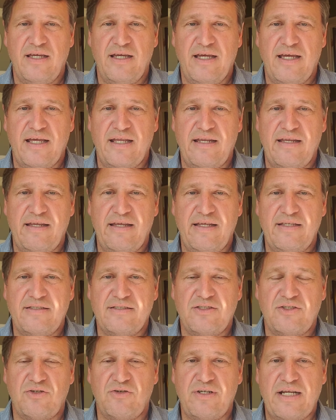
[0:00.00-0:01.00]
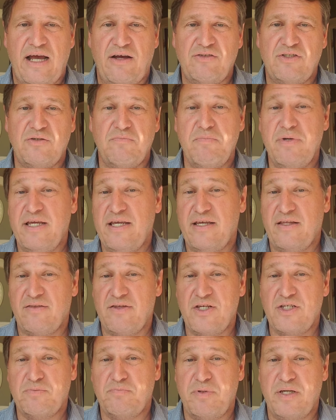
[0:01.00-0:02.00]
and it's turned out to me, at
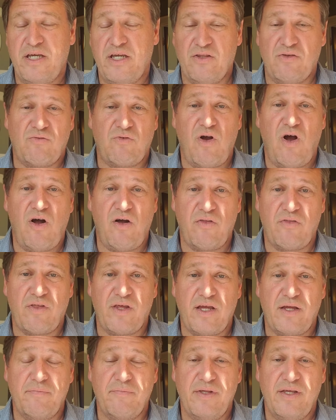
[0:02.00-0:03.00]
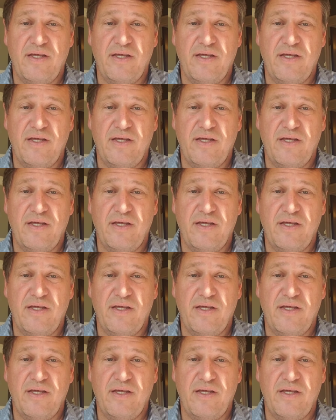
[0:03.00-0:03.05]
least, being the wrong thing.